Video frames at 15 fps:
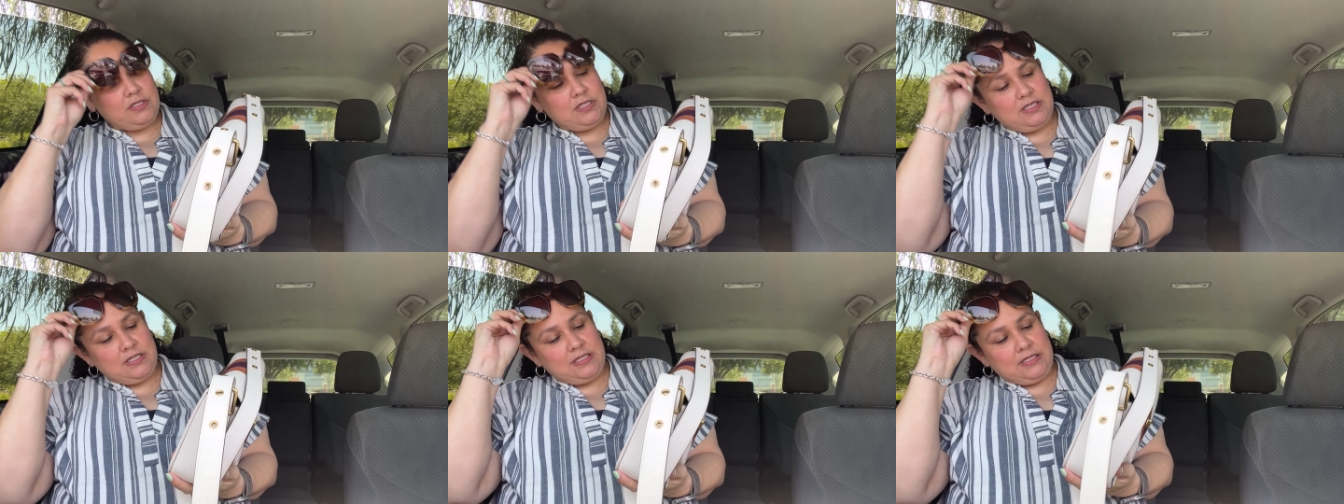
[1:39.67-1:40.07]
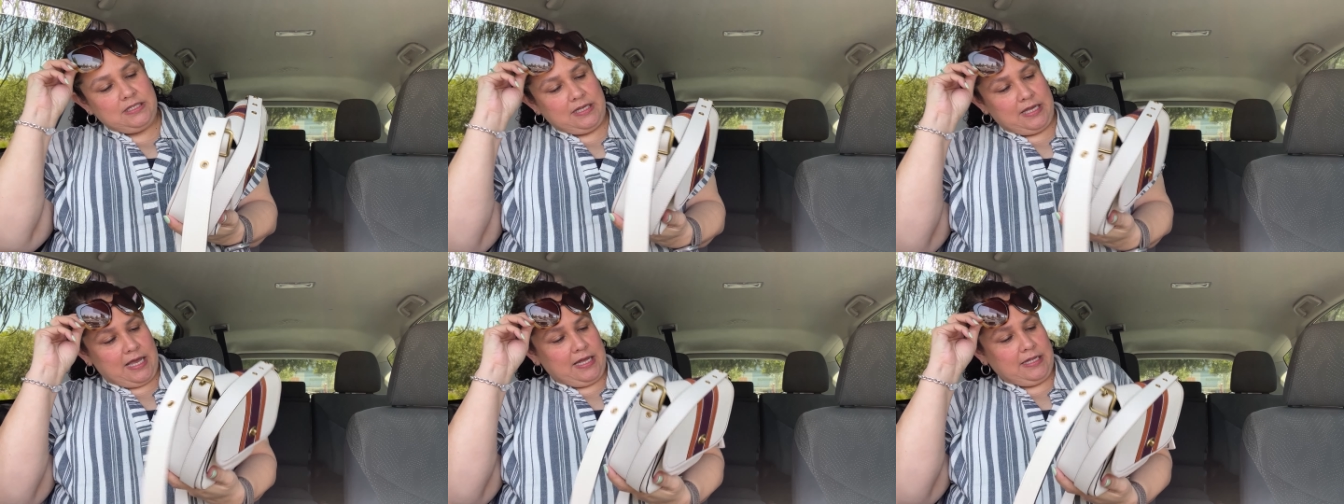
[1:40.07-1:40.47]
to
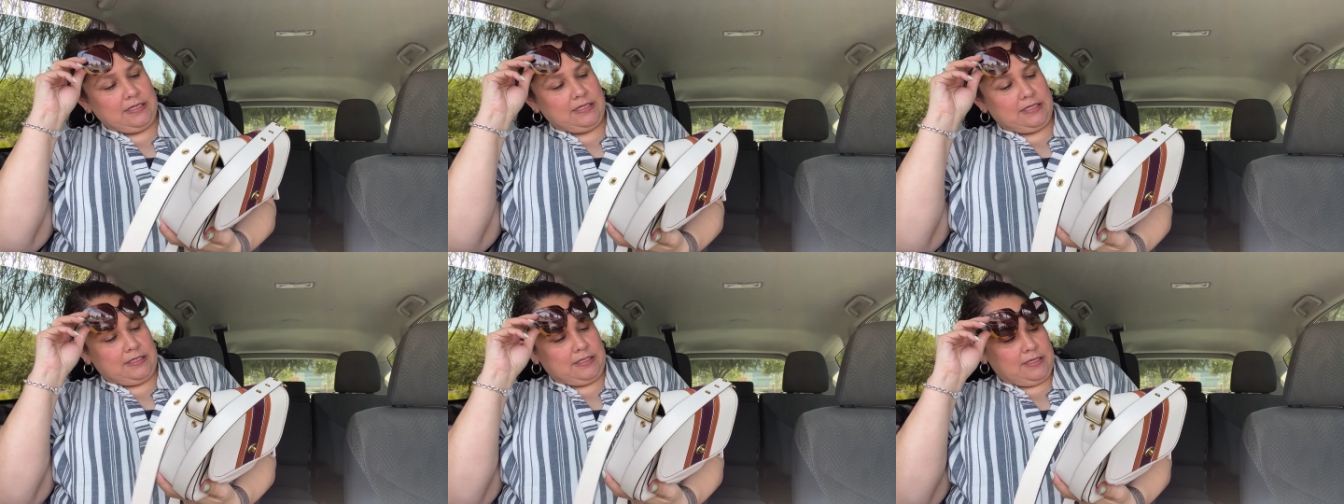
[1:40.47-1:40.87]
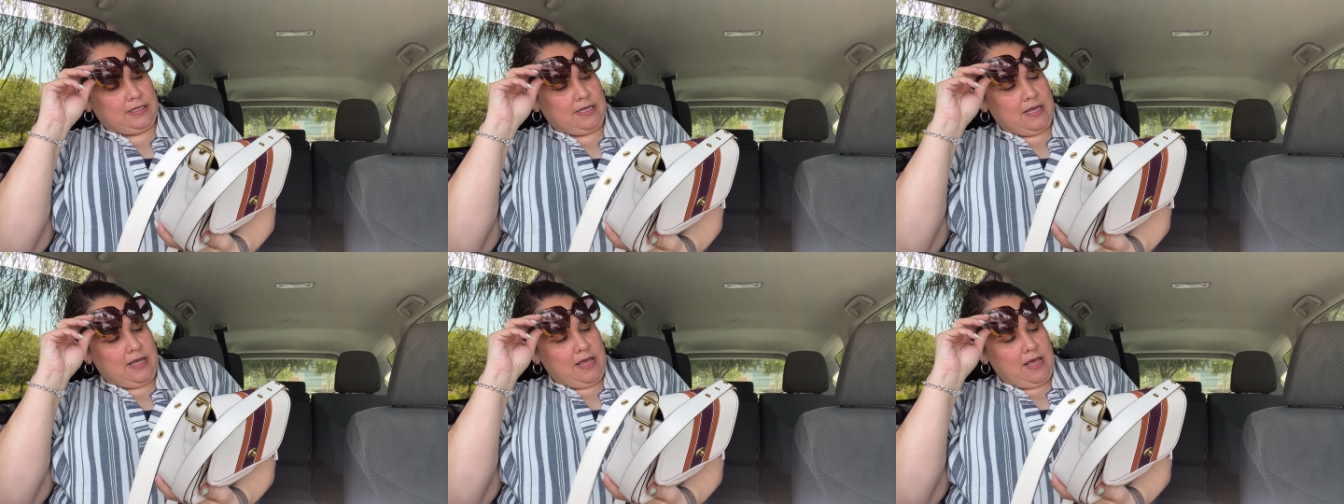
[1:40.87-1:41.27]
see it,
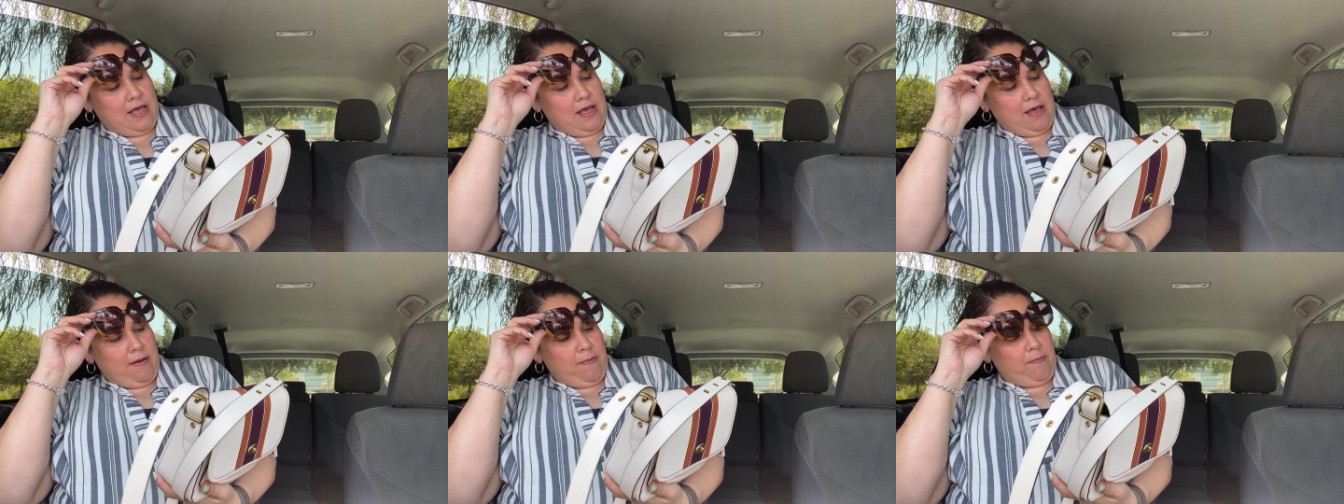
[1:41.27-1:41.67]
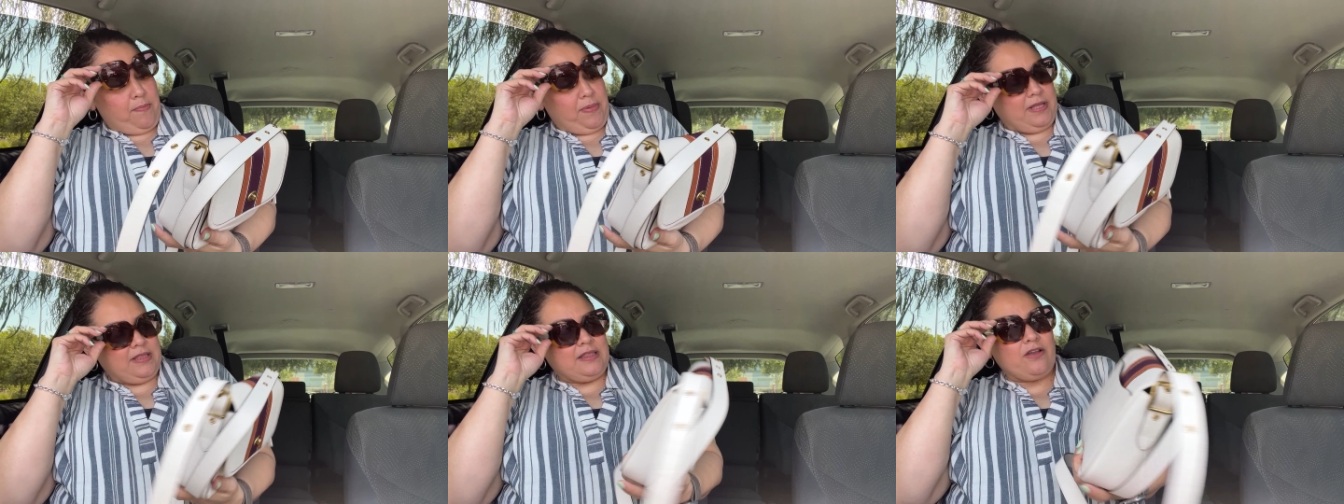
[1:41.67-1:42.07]

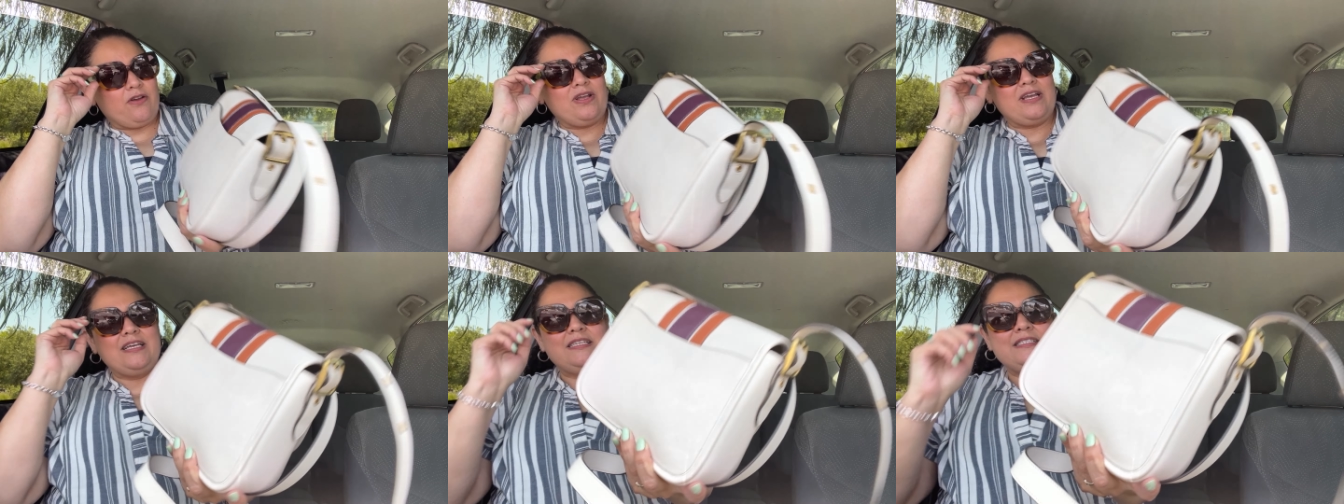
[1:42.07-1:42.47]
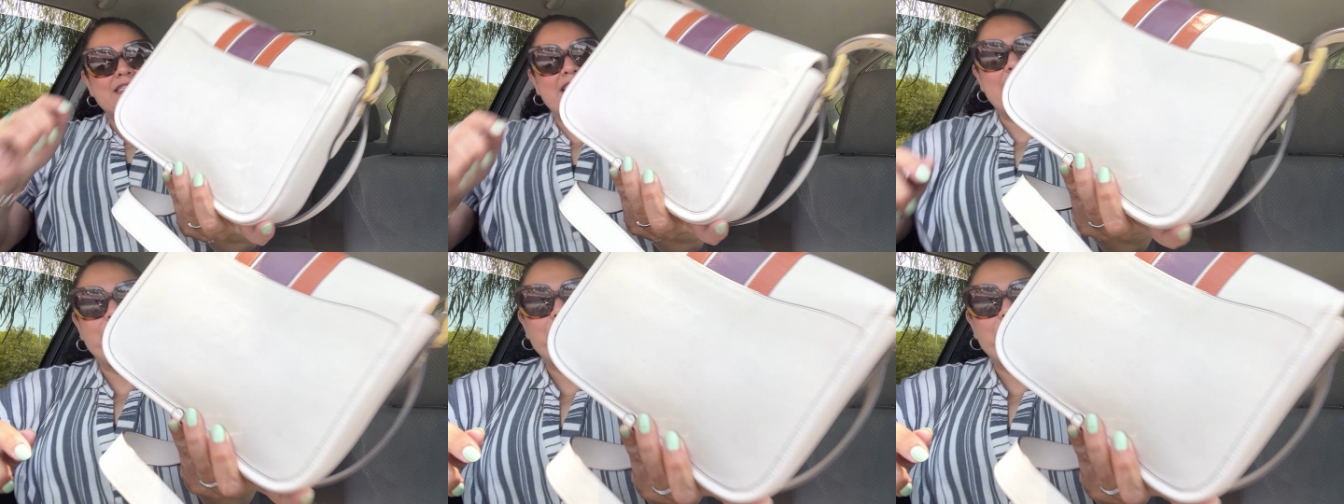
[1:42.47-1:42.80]
but there is a